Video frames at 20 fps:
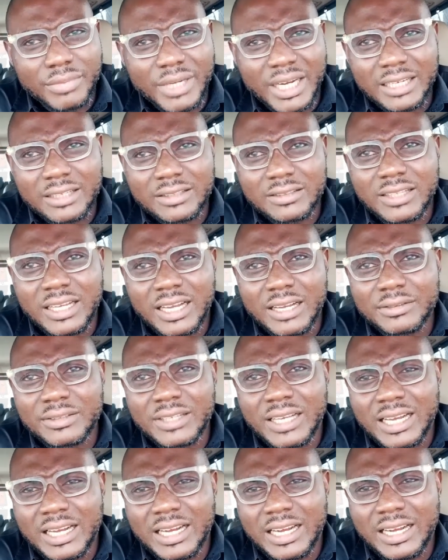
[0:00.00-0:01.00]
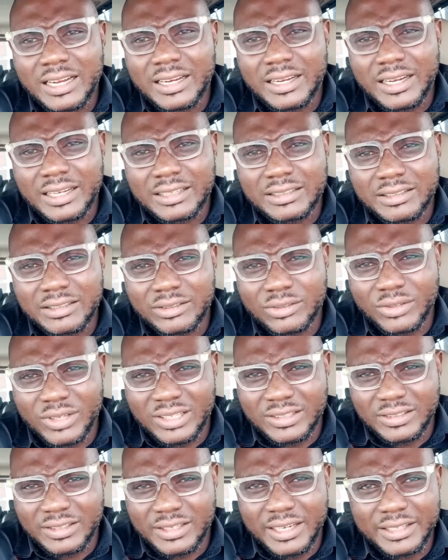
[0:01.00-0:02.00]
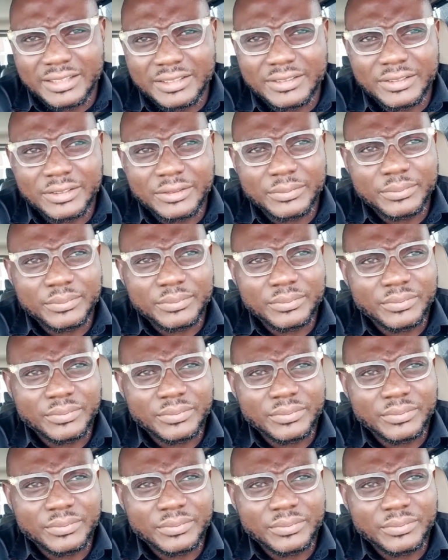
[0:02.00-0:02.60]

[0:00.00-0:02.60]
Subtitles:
bank staffs are at his residence,